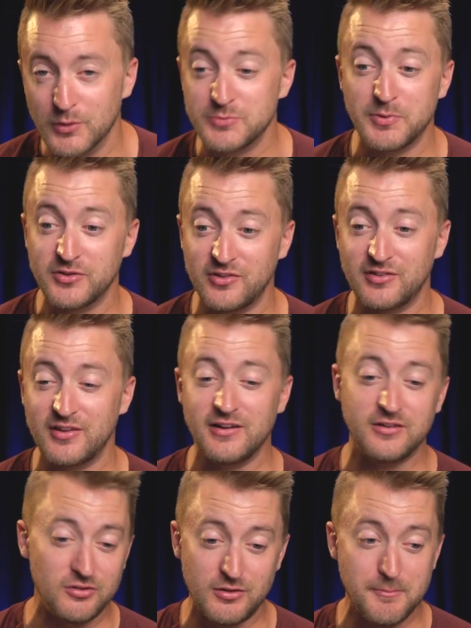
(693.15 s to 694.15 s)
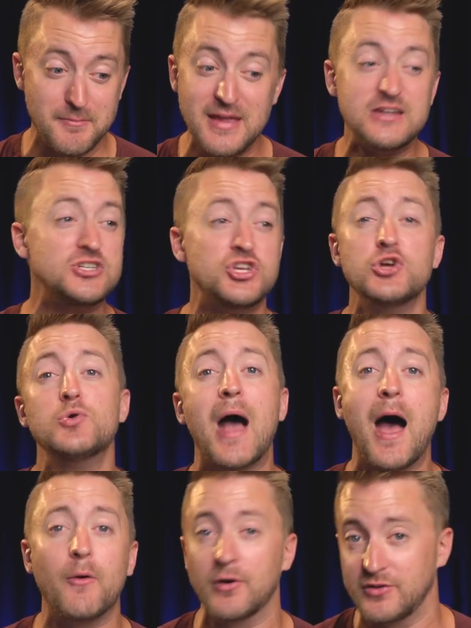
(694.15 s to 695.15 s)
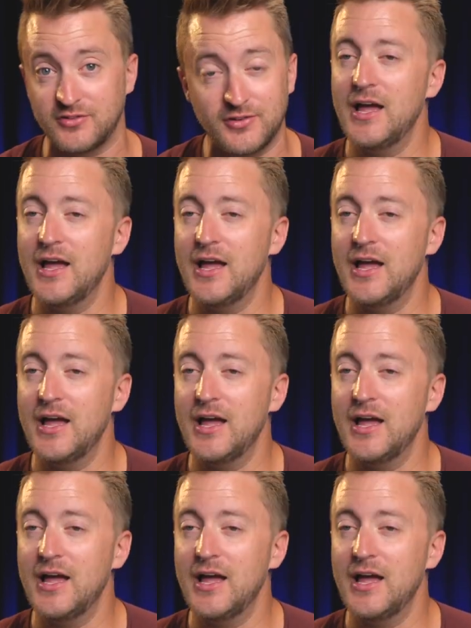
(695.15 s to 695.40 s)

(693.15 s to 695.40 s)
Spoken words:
which puts us into the mid 2 hours.